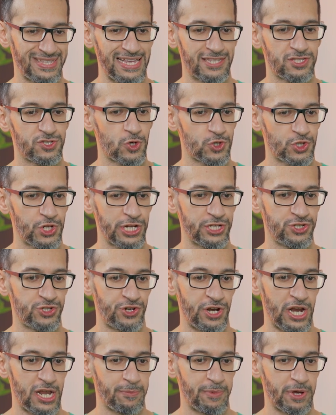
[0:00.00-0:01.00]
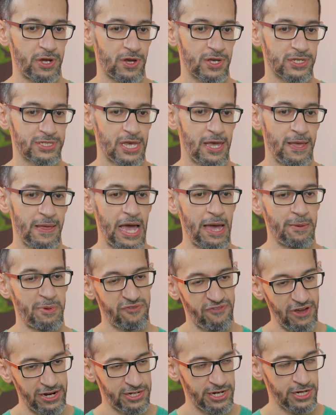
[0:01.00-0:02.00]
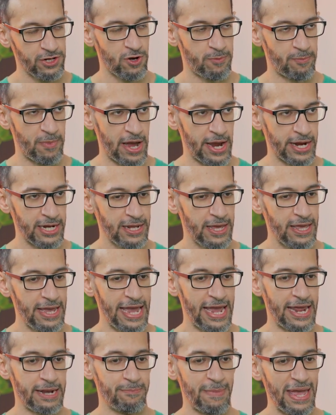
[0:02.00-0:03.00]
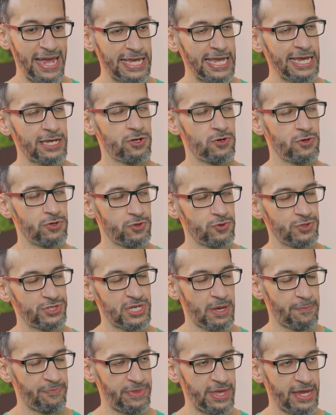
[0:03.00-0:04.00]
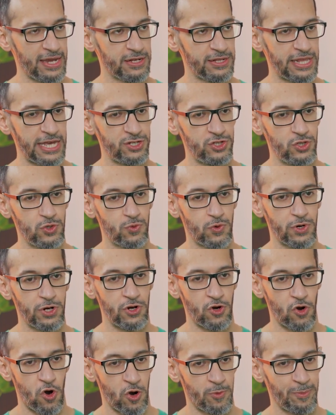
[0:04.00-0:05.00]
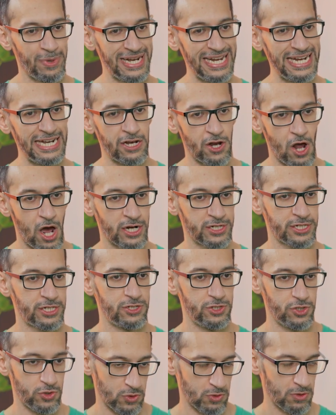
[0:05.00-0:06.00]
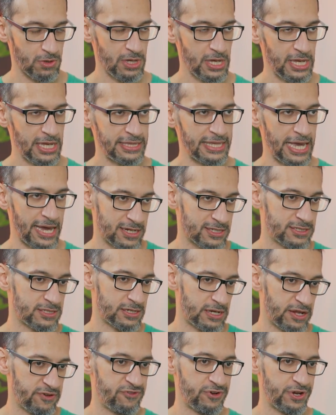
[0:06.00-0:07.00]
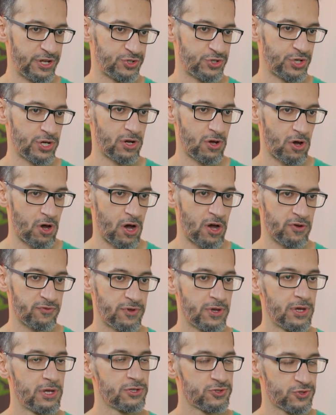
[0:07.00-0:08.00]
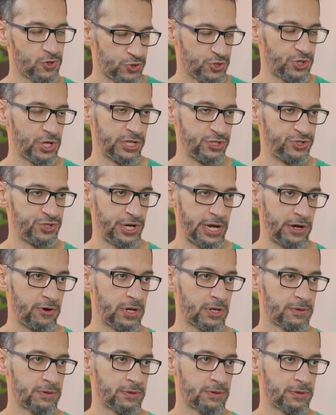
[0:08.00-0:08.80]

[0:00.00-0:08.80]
That's social engineering, because I'm affecting your mind and making you do something that you would normally not do. That is the definition of social engineering.